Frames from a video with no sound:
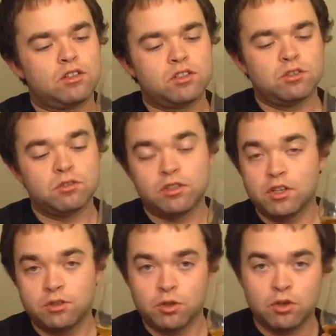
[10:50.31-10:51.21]
So, you
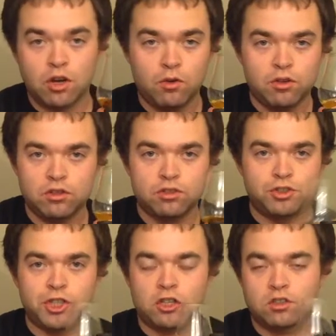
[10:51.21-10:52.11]
know, don't go and
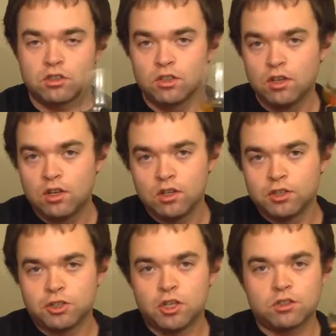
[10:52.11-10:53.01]

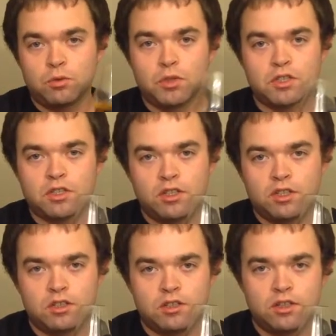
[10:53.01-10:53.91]
chuck the
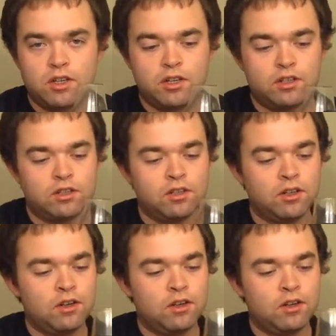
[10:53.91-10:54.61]
whiskey in